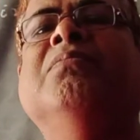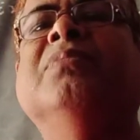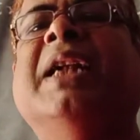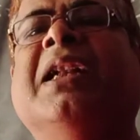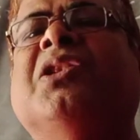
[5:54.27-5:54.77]

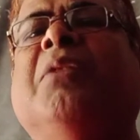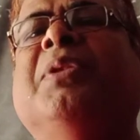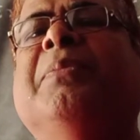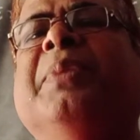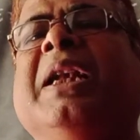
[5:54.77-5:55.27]
Nana Sahib
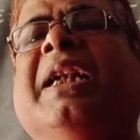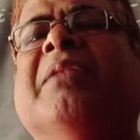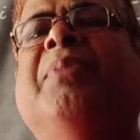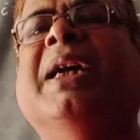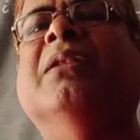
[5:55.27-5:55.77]
is a
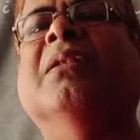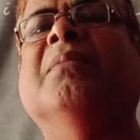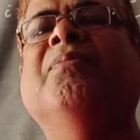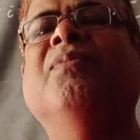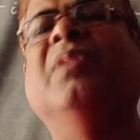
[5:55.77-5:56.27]
brilliant fighter,
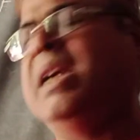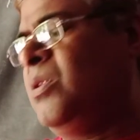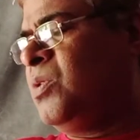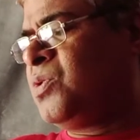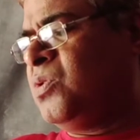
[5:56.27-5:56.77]
and
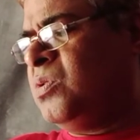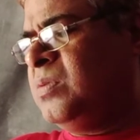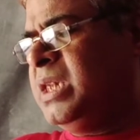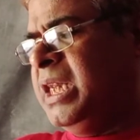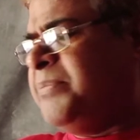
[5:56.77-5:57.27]
also
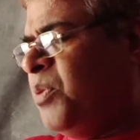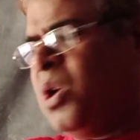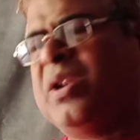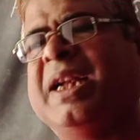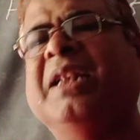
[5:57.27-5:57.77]
he
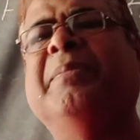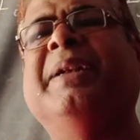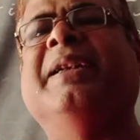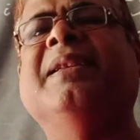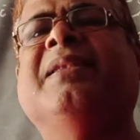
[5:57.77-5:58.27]
fought against the
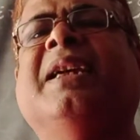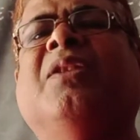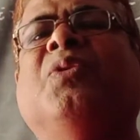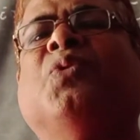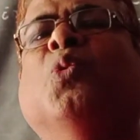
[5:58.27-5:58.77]
British and
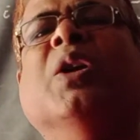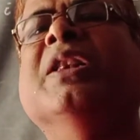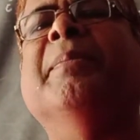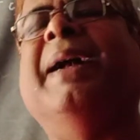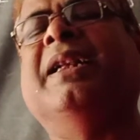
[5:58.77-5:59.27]
also won
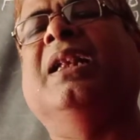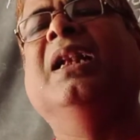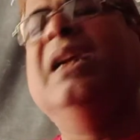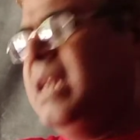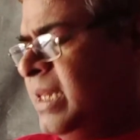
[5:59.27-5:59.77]
the battle.
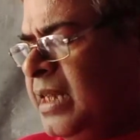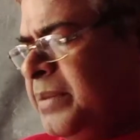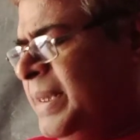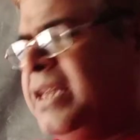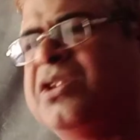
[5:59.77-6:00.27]
Then the
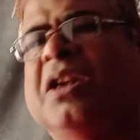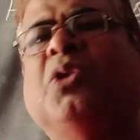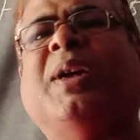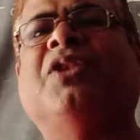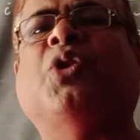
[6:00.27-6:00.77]
Britishers
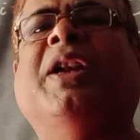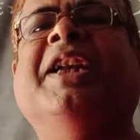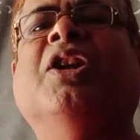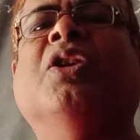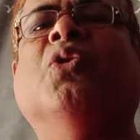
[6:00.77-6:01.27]
were
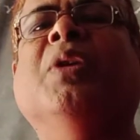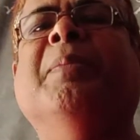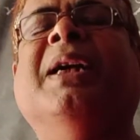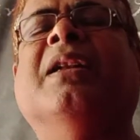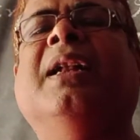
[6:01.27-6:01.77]
surrendered to him
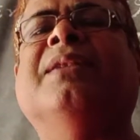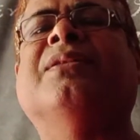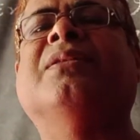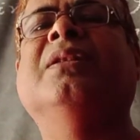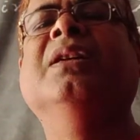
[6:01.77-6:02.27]
at last.